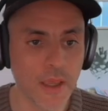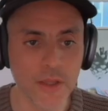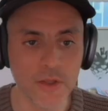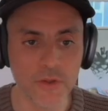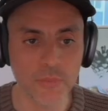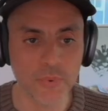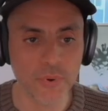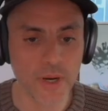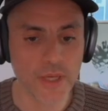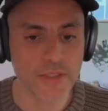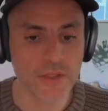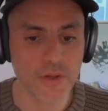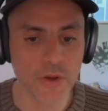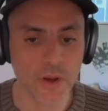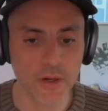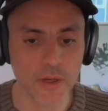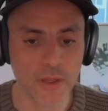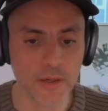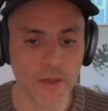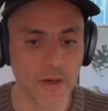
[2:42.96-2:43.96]
You press
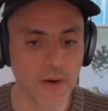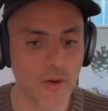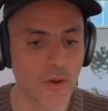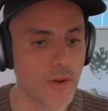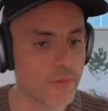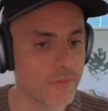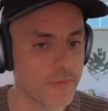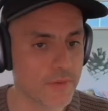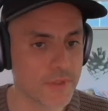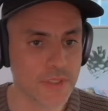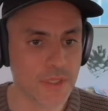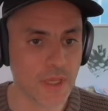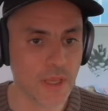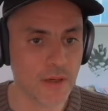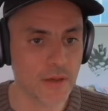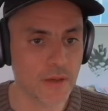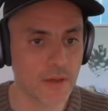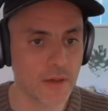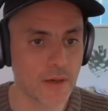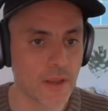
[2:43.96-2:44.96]
on it, and all of a
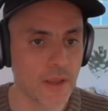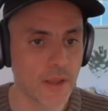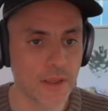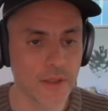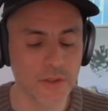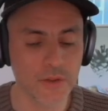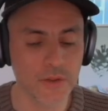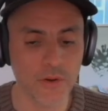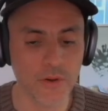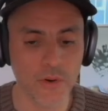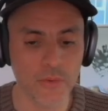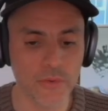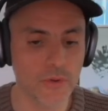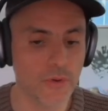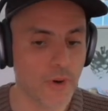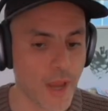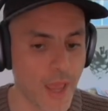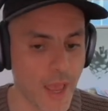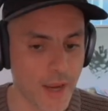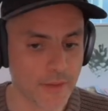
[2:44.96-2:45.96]
sudden,
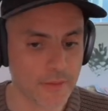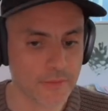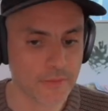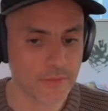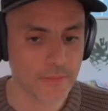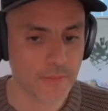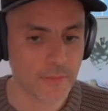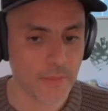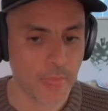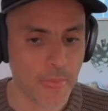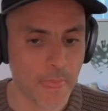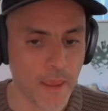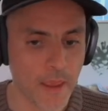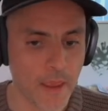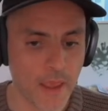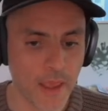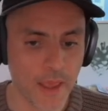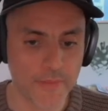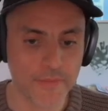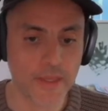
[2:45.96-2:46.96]
you're hacked.
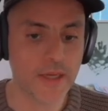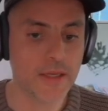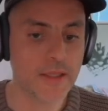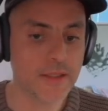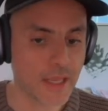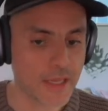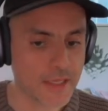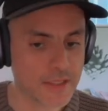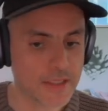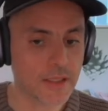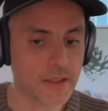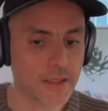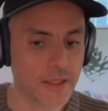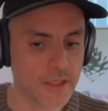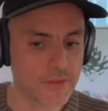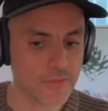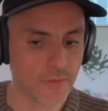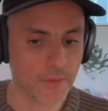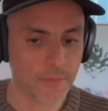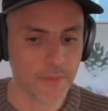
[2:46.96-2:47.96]
And then it
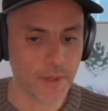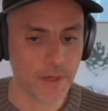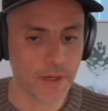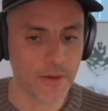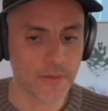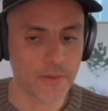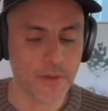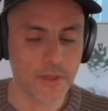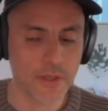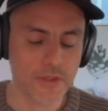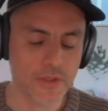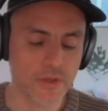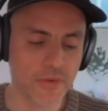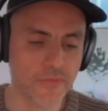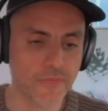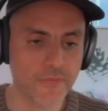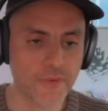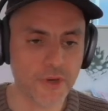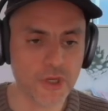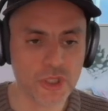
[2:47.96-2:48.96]
escalates from there. So
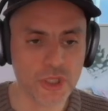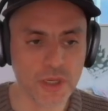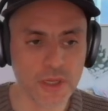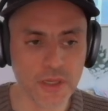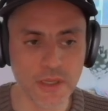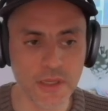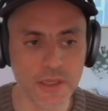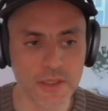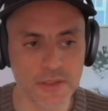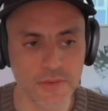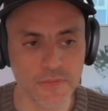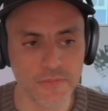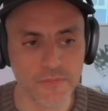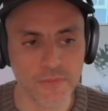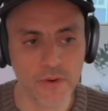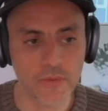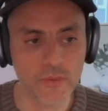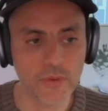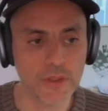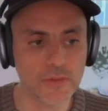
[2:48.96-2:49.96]
phishing is a
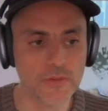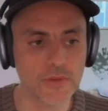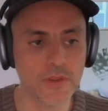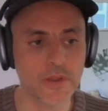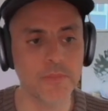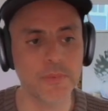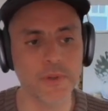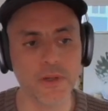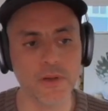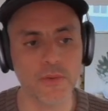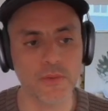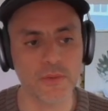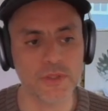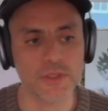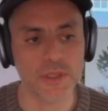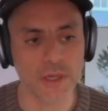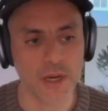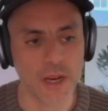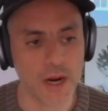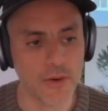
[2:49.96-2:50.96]
very typical
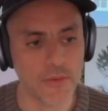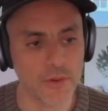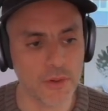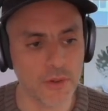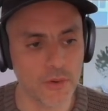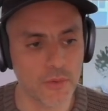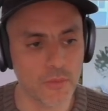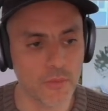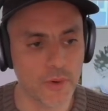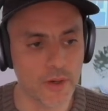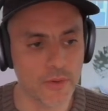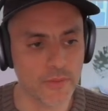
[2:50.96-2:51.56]
scenario where